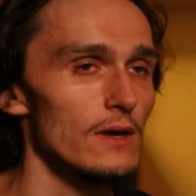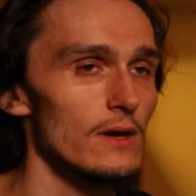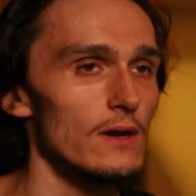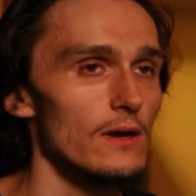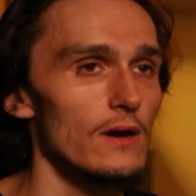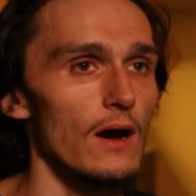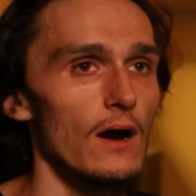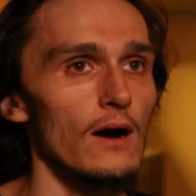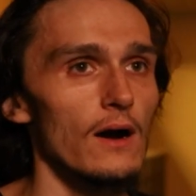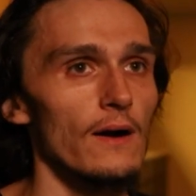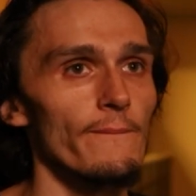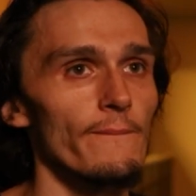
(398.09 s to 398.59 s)

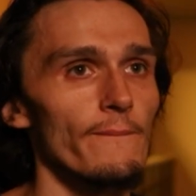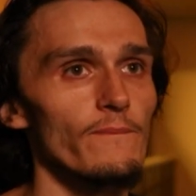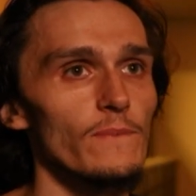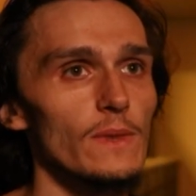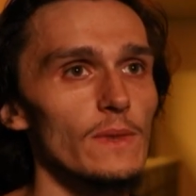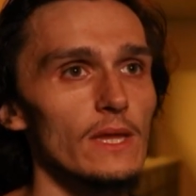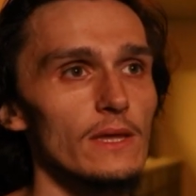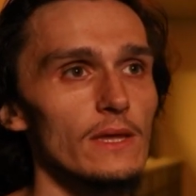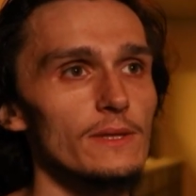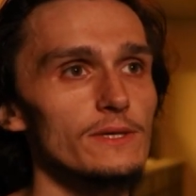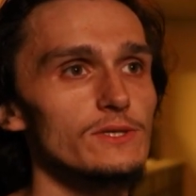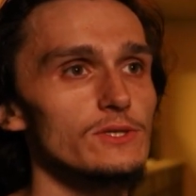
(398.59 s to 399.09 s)

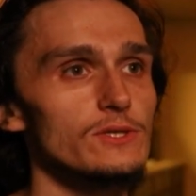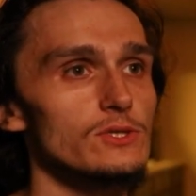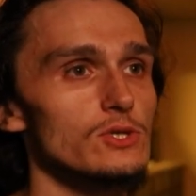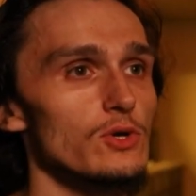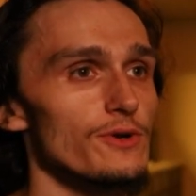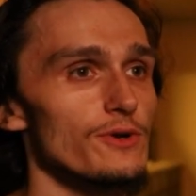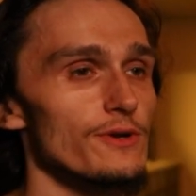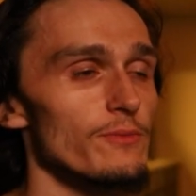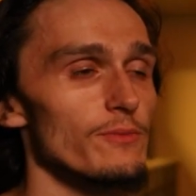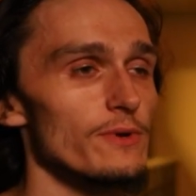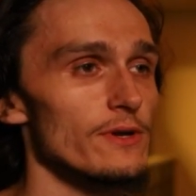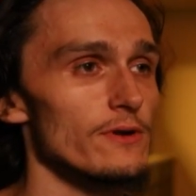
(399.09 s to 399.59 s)
And this is
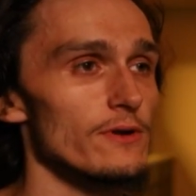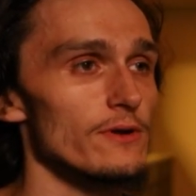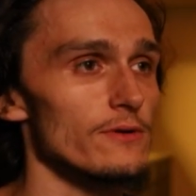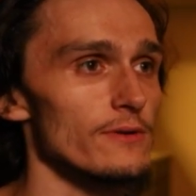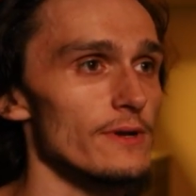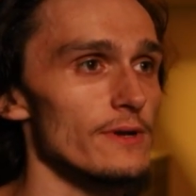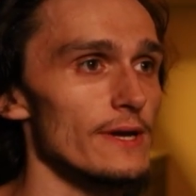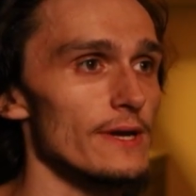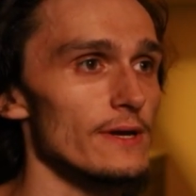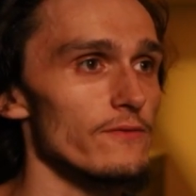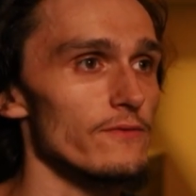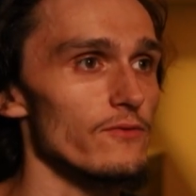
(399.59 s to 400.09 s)
going to be your
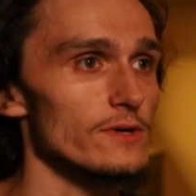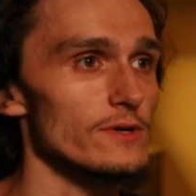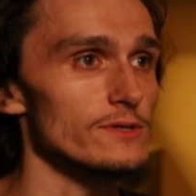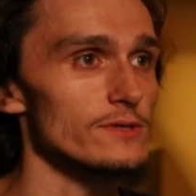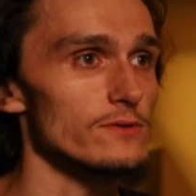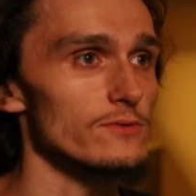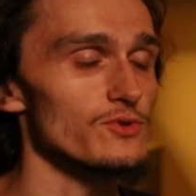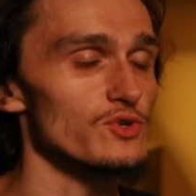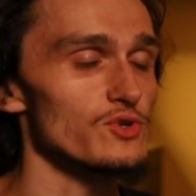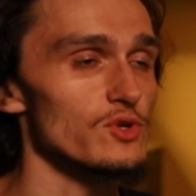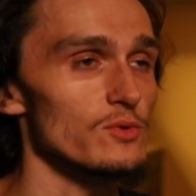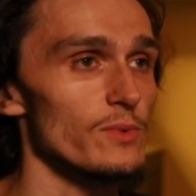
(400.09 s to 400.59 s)
native
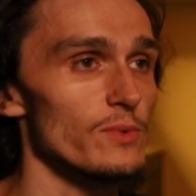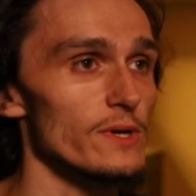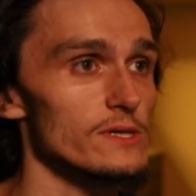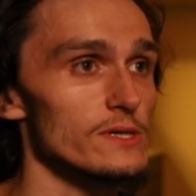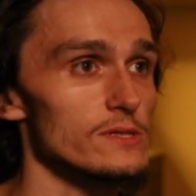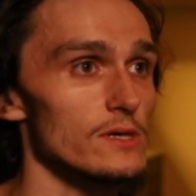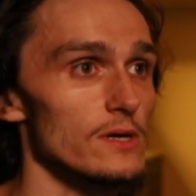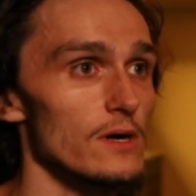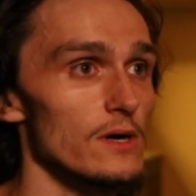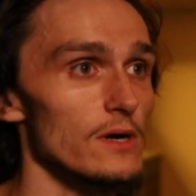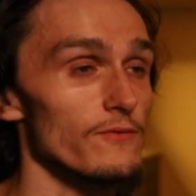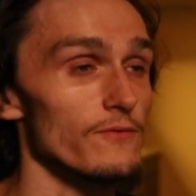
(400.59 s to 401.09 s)
resolution based
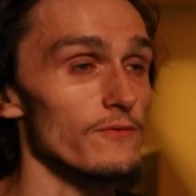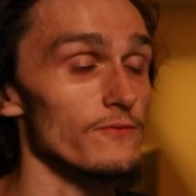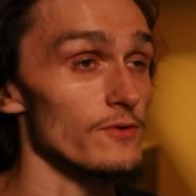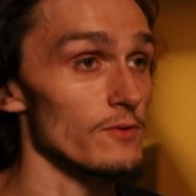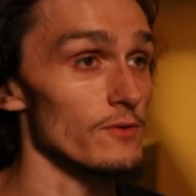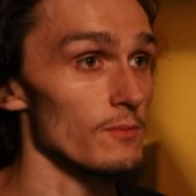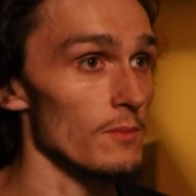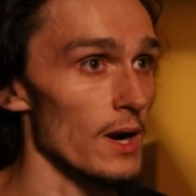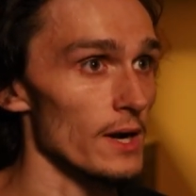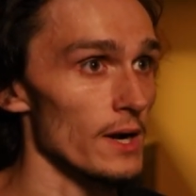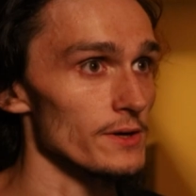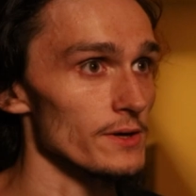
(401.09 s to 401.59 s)
off of your
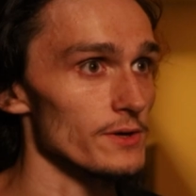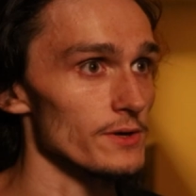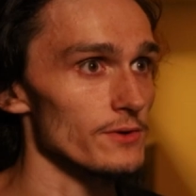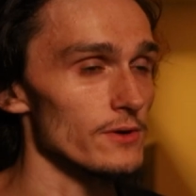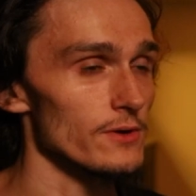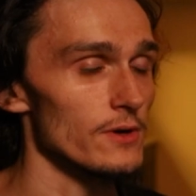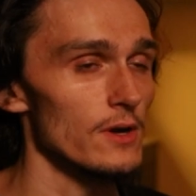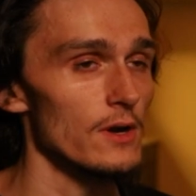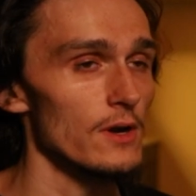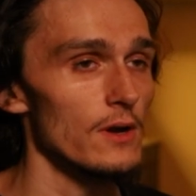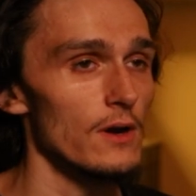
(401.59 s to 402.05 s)
monitor.